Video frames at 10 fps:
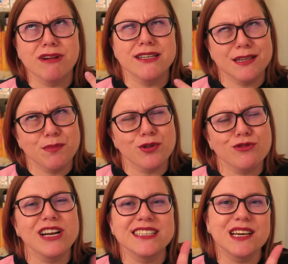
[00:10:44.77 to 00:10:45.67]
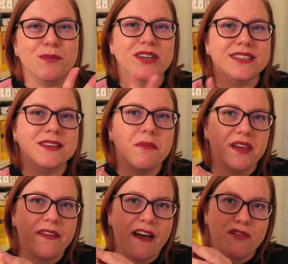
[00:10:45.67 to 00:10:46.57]
a typical classic, but it's
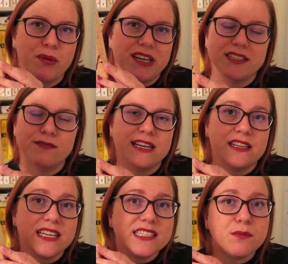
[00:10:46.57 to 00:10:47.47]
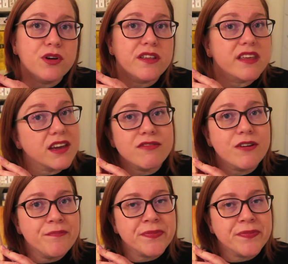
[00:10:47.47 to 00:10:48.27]
something that everybody has read, and that's The Book Thief.